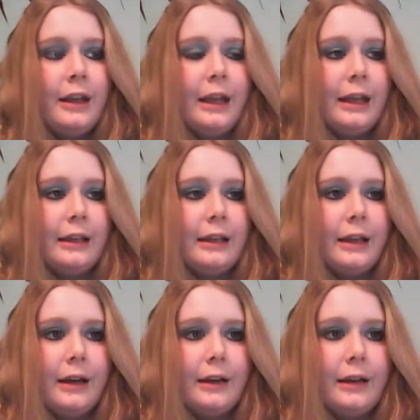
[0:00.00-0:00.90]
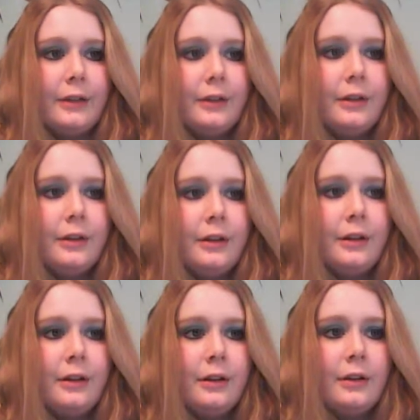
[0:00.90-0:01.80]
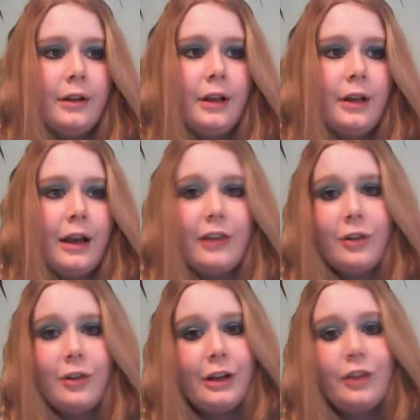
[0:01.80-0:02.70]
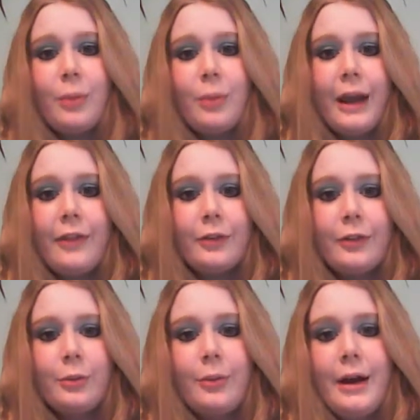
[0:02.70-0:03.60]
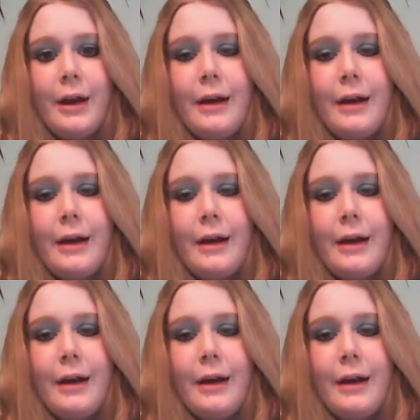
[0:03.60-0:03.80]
And I still couldn't use the bathroom.